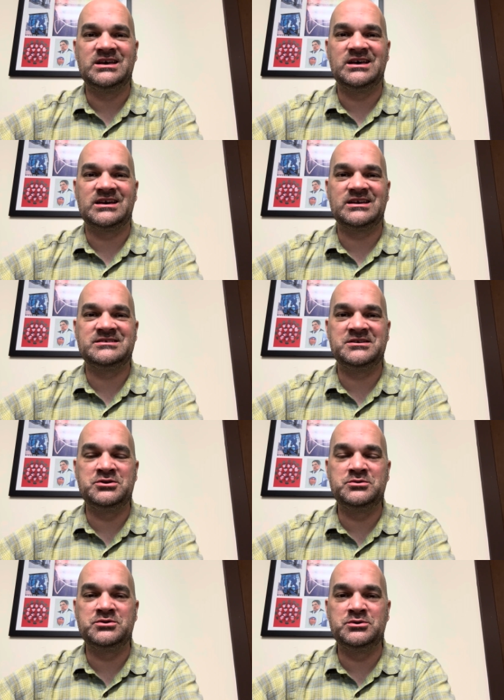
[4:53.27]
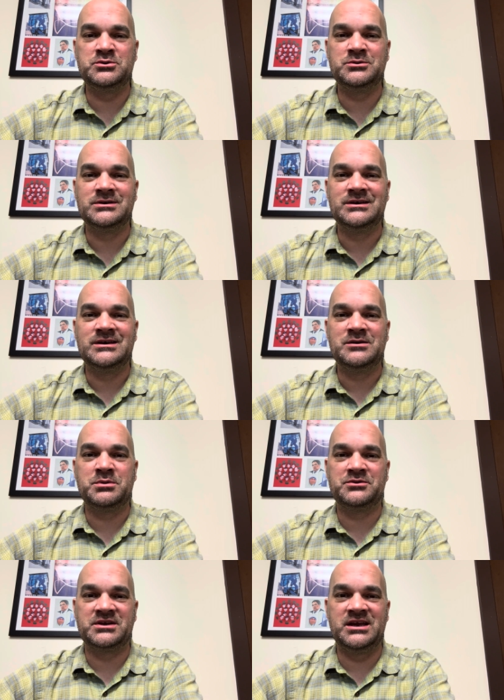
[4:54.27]
uh, continue to
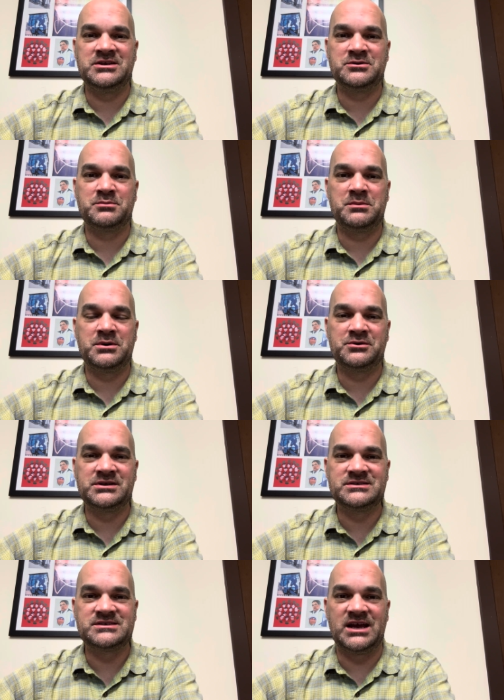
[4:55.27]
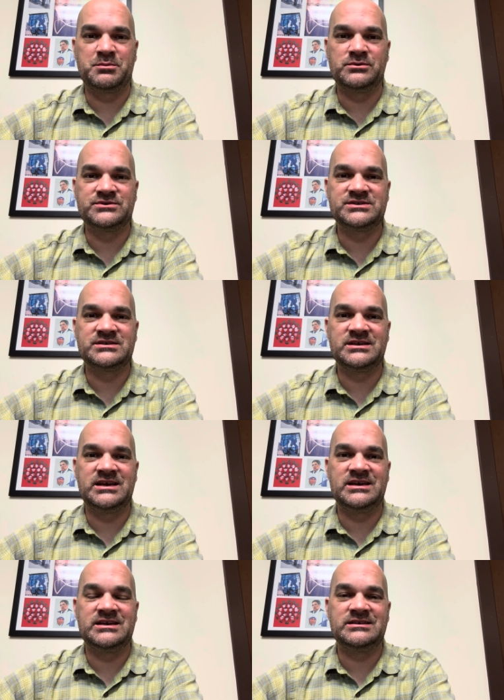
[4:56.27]
build the kingdom by building disciples
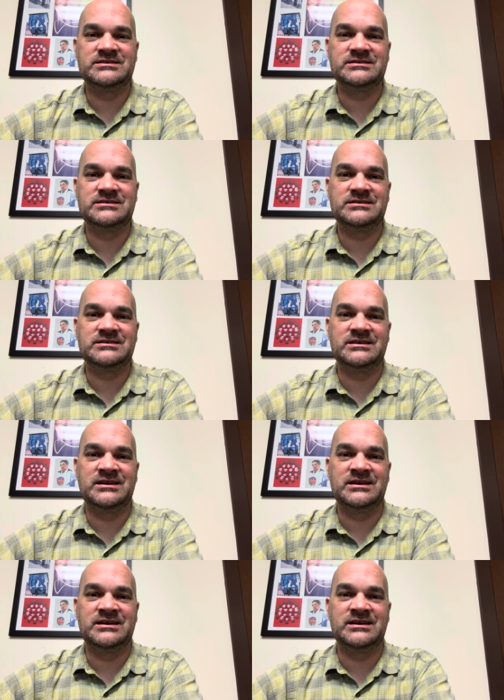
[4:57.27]
and, uh,